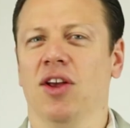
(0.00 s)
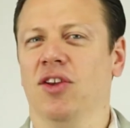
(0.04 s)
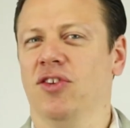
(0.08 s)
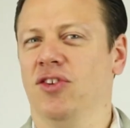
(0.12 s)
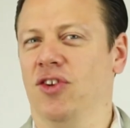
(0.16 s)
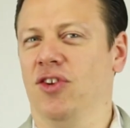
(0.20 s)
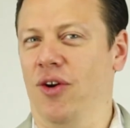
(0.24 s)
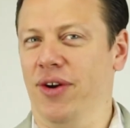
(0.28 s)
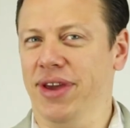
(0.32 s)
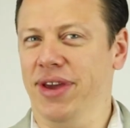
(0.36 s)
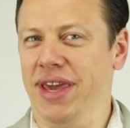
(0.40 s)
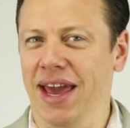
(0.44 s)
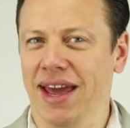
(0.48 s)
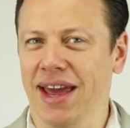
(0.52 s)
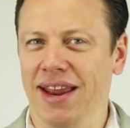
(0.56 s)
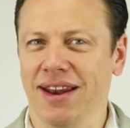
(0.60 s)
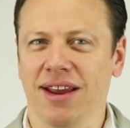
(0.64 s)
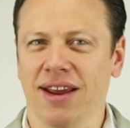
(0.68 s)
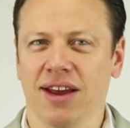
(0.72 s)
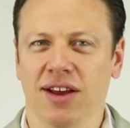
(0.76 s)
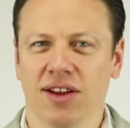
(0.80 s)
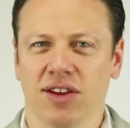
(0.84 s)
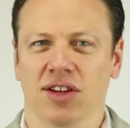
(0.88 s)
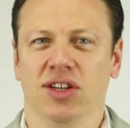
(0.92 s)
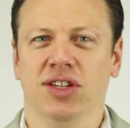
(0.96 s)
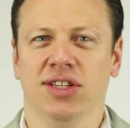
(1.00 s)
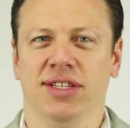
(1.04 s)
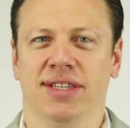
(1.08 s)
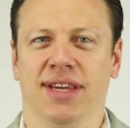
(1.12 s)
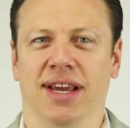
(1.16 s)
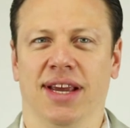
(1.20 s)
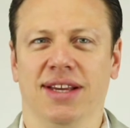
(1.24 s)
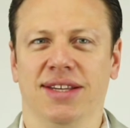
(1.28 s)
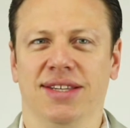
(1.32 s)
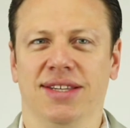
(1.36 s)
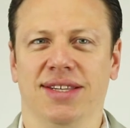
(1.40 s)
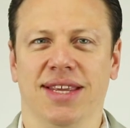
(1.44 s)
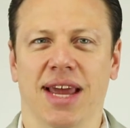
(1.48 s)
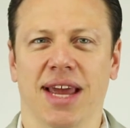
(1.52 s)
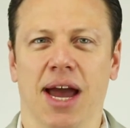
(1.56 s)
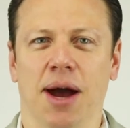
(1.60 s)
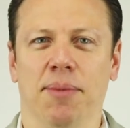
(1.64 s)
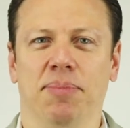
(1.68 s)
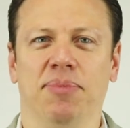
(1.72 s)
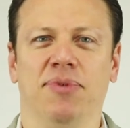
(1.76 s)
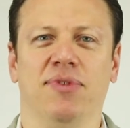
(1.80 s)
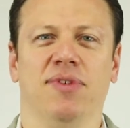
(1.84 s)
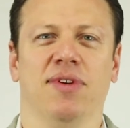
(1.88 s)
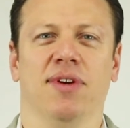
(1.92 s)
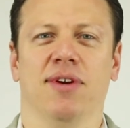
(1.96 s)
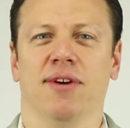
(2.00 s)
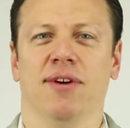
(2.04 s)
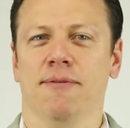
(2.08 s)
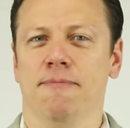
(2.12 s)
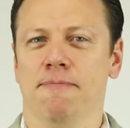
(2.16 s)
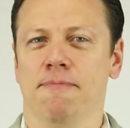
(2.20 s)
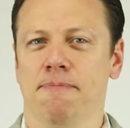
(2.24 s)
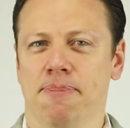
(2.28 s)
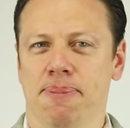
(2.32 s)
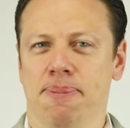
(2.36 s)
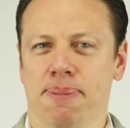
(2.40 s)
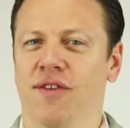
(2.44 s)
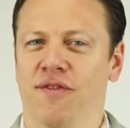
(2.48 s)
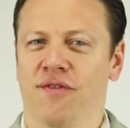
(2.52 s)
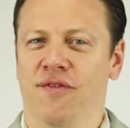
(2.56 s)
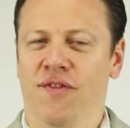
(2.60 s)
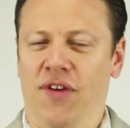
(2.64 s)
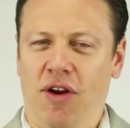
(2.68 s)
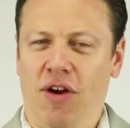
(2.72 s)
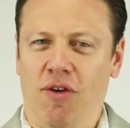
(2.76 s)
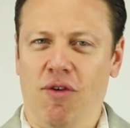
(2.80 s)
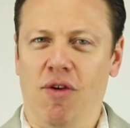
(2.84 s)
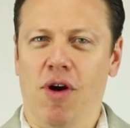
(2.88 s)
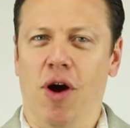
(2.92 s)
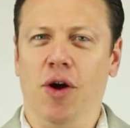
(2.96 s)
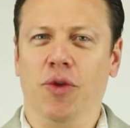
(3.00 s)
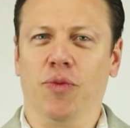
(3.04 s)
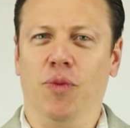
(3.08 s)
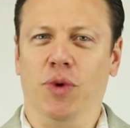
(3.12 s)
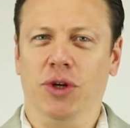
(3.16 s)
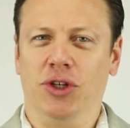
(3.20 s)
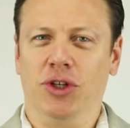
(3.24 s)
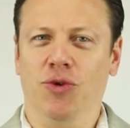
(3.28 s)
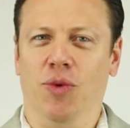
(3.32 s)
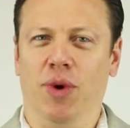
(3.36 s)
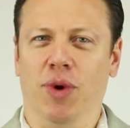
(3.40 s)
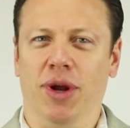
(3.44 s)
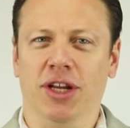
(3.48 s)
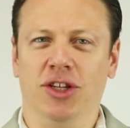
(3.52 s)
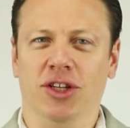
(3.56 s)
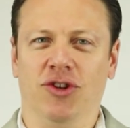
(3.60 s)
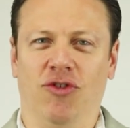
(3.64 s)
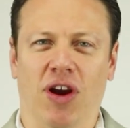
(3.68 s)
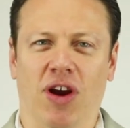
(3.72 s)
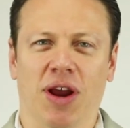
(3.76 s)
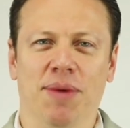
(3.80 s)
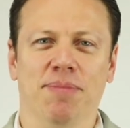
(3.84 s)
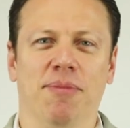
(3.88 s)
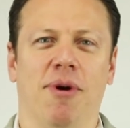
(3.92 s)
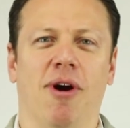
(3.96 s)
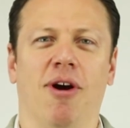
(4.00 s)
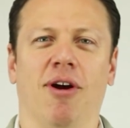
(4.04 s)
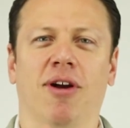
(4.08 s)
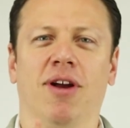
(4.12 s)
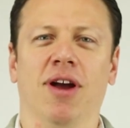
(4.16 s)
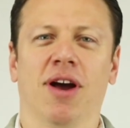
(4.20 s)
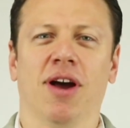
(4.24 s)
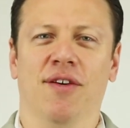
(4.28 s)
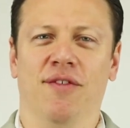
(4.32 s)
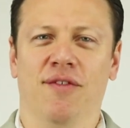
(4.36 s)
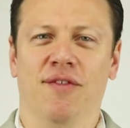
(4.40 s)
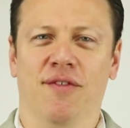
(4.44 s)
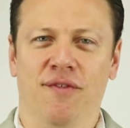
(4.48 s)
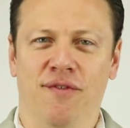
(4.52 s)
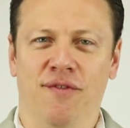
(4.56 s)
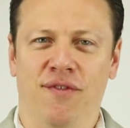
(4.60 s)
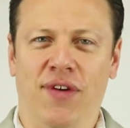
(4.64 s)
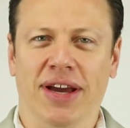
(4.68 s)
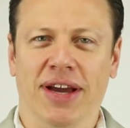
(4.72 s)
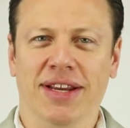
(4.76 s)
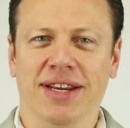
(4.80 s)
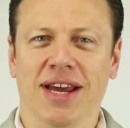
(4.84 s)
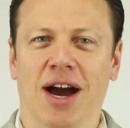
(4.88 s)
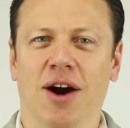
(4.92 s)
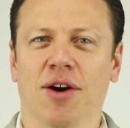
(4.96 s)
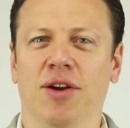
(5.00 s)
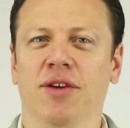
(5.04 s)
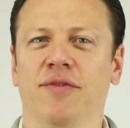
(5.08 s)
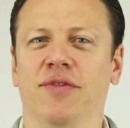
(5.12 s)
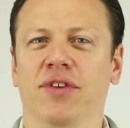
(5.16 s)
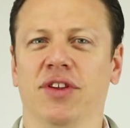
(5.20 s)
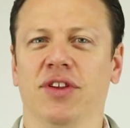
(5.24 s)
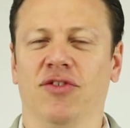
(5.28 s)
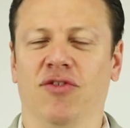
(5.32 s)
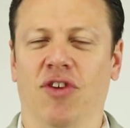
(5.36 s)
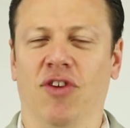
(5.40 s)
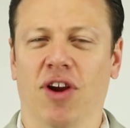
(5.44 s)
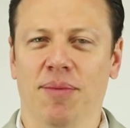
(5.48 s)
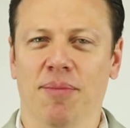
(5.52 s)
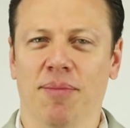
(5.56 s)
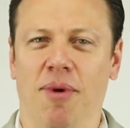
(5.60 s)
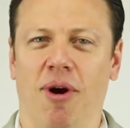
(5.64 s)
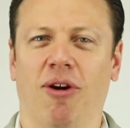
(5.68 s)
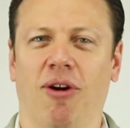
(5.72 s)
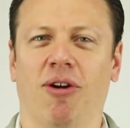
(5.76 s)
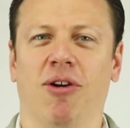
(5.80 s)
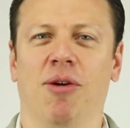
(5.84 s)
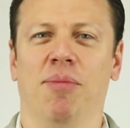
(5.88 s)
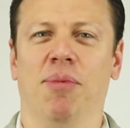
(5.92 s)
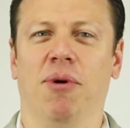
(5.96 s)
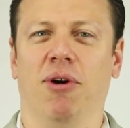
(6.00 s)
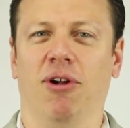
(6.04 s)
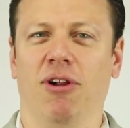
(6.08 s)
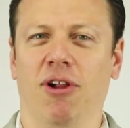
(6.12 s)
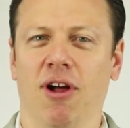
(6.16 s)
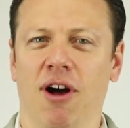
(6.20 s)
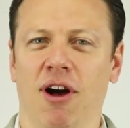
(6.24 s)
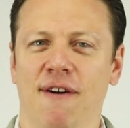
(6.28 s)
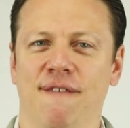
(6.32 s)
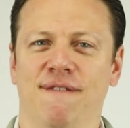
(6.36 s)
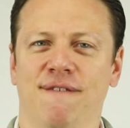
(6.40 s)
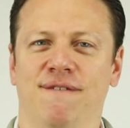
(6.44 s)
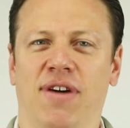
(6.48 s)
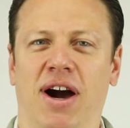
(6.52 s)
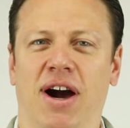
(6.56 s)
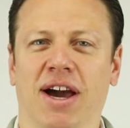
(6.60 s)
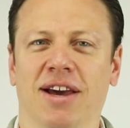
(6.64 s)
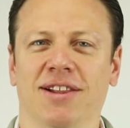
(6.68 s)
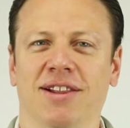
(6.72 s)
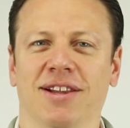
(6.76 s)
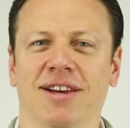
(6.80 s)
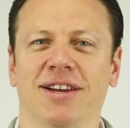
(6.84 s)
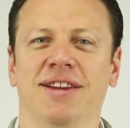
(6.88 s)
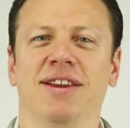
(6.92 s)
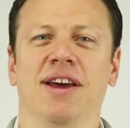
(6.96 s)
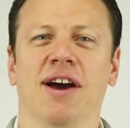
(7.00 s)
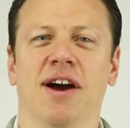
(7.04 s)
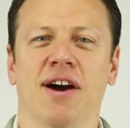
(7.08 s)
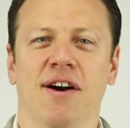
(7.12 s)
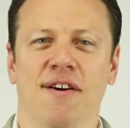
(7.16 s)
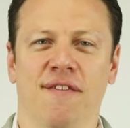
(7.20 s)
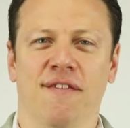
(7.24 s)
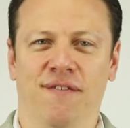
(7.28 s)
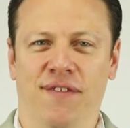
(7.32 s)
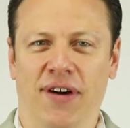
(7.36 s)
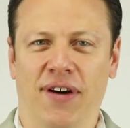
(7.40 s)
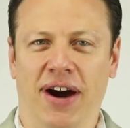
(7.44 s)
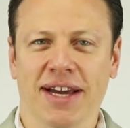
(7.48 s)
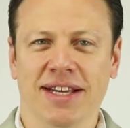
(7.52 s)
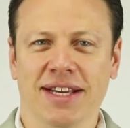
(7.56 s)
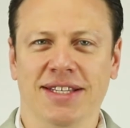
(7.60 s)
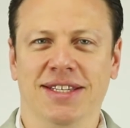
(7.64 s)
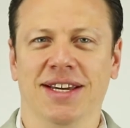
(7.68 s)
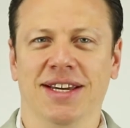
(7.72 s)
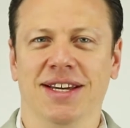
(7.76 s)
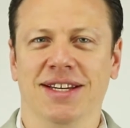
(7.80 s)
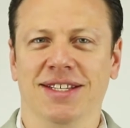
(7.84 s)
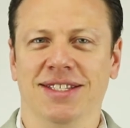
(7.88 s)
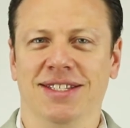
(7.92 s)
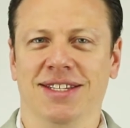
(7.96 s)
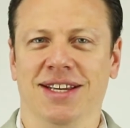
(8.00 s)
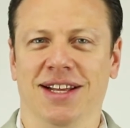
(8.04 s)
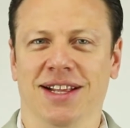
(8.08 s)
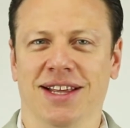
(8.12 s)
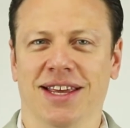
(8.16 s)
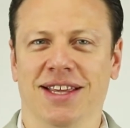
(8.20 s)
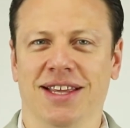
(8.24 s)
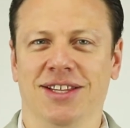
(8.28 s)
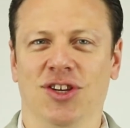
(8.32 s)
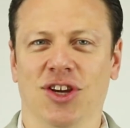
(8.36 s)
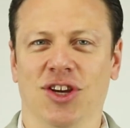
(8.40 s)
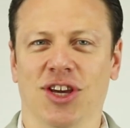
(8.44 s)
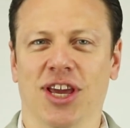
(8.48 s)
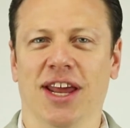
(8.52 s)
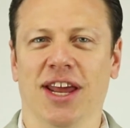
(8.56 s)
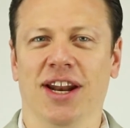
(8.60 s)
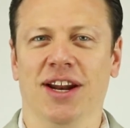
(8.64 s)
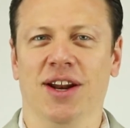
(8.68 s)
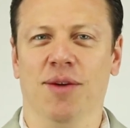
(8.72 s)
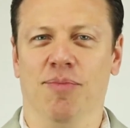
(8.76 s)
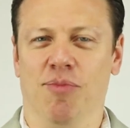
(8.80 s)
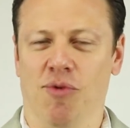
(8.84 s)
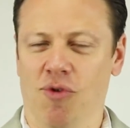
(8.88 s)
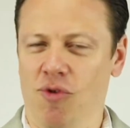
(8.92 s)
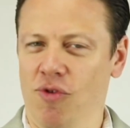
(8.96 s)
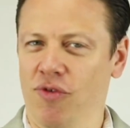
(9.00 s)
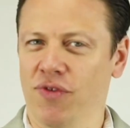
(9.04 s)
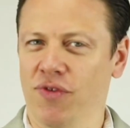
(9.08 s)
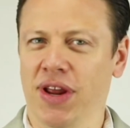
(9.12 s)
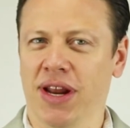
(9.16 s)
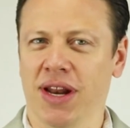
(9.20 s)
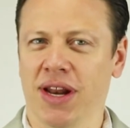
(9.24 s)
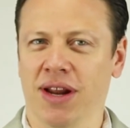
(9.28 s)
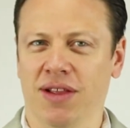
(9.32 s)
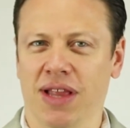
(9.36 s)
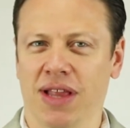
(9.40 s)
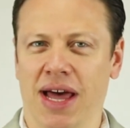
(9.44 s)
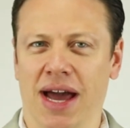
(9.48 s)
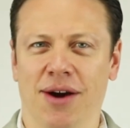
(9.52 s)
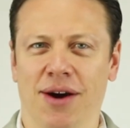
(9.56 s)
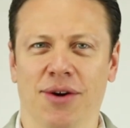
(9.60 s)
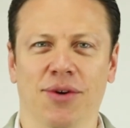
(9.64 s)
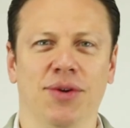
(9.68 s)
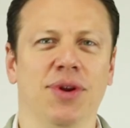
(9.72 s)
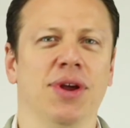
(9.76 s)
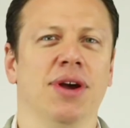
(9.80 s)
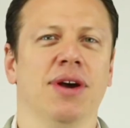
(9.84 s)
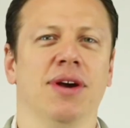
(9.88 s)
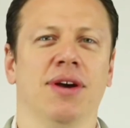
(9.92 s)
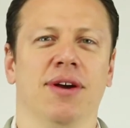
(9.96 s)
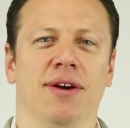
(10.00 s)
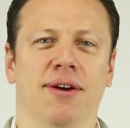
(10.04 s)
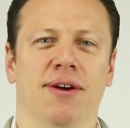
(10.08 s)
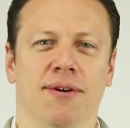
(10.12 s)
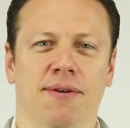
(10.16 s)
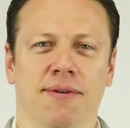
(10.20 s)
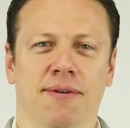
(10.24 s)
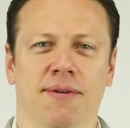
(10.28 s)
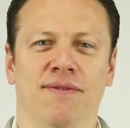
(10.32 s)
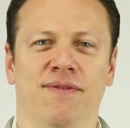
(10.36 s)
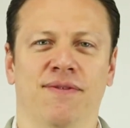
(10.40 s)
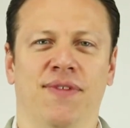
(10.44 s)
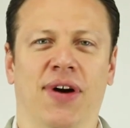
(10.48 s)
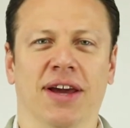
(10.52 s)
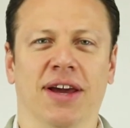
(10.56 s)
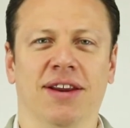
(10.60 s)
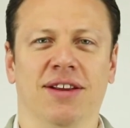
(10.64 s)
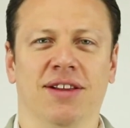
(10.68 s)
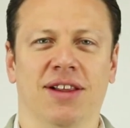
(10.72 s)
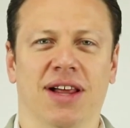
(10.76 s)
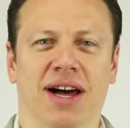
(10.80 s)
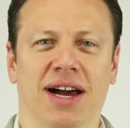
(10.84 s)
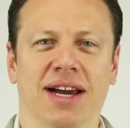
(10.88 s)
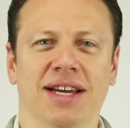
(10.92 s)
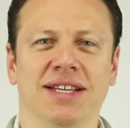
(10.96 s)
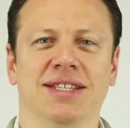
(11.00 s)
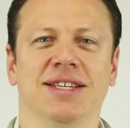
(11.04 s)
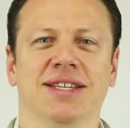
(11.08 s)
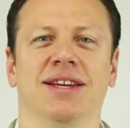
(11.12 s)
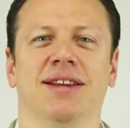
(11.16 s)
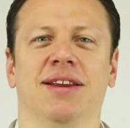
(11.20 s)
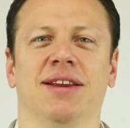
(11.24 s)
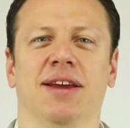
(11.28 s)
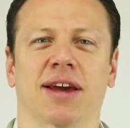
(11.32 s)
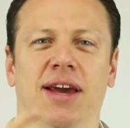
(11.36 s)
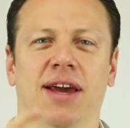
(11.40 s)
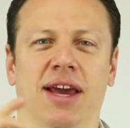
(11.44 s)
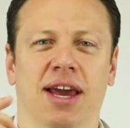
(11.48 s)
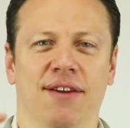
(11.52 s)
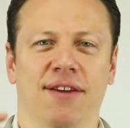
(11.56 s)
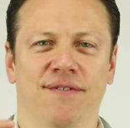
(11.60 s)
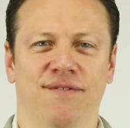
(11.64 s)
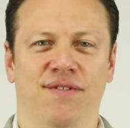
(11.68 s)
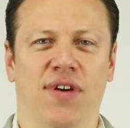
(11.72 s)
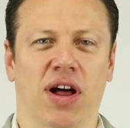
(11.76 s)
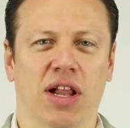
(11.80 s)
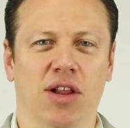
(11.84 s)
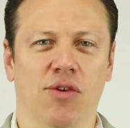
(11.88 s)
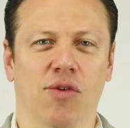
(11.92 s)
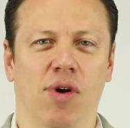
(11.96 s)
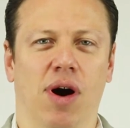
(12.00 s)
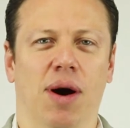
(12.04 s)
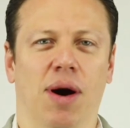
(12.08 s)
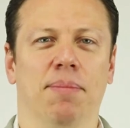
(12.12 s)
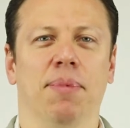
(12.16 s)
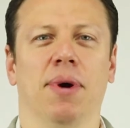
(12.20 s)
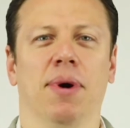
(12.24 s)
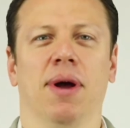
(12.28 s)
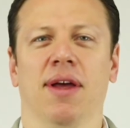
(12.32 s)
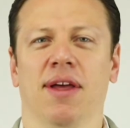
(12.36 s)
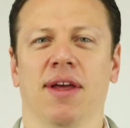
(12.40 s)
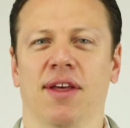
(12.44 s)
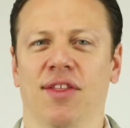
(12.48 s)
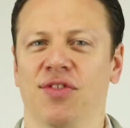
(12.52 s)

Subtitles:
So again, 6 steps: figure out what you want to trademark, find out if it's trademarkable, file it, fight to get it approved and allowed, finalize it, and follow up.